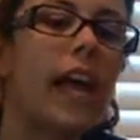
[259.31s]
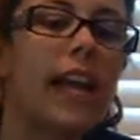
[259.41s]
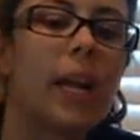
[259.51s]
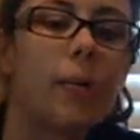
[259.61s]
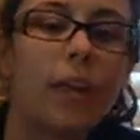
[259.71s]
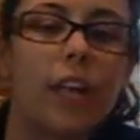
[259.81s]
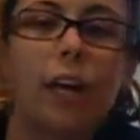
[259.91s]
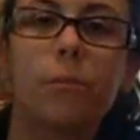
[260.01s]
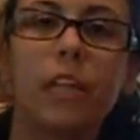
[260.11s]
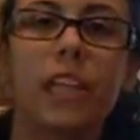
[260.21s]
And I really
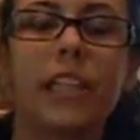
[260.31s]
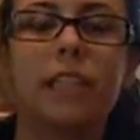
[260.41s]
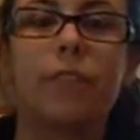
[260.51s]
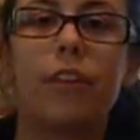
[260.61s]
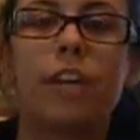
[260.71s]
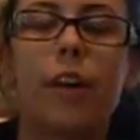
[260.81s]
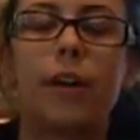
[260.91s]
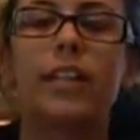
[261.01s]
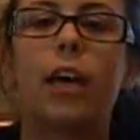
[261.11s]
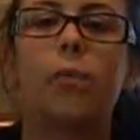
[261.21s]
hope that this video
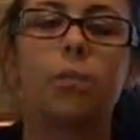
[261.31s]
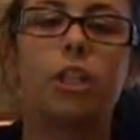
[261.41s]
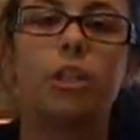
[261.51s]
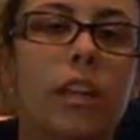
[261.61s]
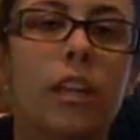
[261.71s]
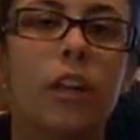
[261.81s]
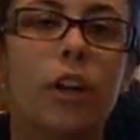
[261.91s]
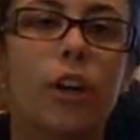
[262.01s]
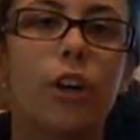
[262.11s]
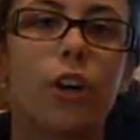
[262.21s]
has helped you
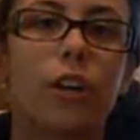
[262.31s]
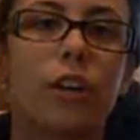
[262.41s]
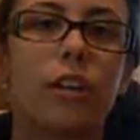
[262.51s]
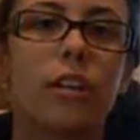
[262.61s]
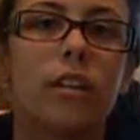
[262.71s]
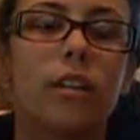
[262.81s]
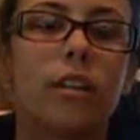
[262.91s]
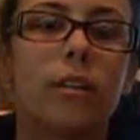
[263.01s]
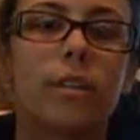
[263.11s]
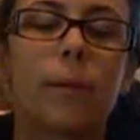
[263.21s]
learn
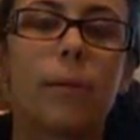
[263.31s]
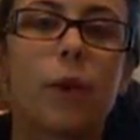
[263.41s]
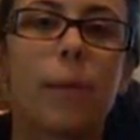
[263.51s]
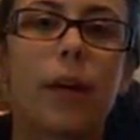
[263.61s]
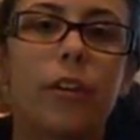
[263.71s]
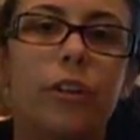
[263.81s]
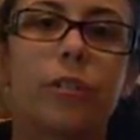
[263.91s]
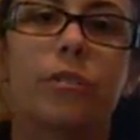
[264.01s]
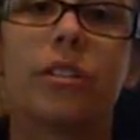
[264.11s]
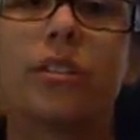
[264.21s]
some more about news.